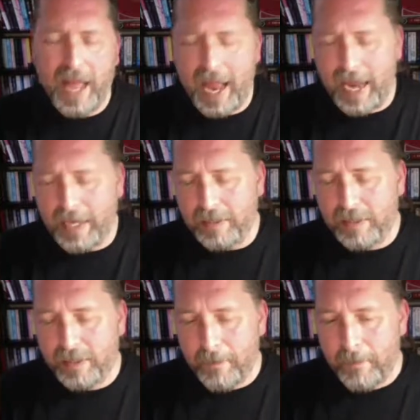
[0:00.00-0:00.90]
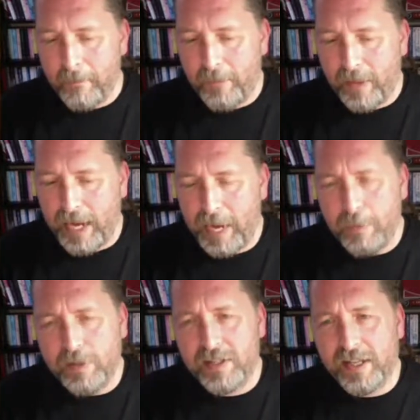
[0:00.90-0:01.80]
and he
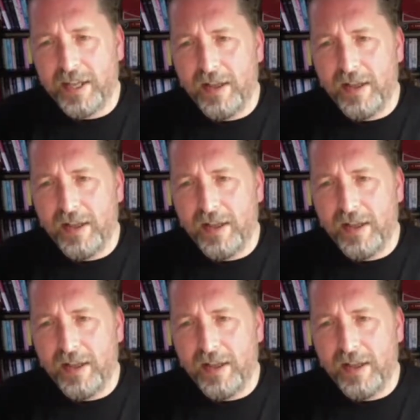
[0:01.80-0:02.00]
was